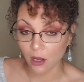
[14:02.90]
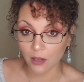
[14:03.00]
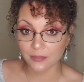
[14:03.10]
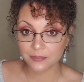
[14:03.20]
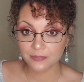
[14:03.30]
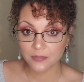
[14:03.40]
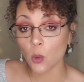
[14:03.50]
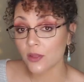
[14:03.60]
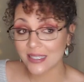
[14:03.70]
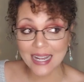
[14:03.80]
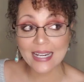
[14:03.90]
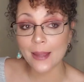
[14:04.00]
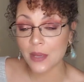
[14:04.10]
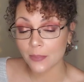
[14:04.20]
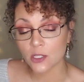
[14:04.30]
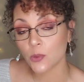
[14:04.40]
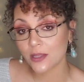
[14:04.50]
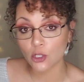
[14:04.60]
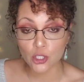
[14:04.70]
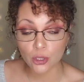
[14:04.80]
on or the dynamic
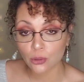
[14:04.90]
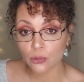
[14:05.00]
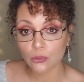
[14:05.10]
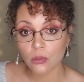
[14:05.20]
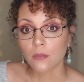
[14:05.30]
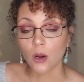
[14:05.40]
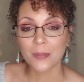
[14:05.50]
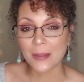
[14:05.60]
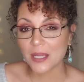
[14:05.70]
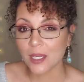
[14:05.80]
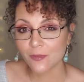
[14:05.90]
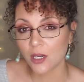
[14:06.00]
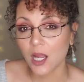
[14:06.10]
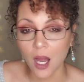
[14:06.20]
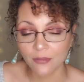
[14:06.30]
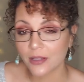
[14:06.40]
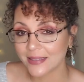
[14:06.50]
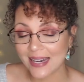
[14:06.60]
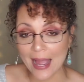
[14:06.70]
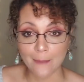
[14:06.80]
between the two or maybe even a
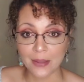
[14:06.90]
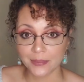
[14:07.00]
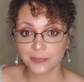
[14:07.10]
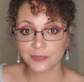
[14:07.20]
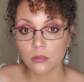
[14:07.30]
conflict that happened.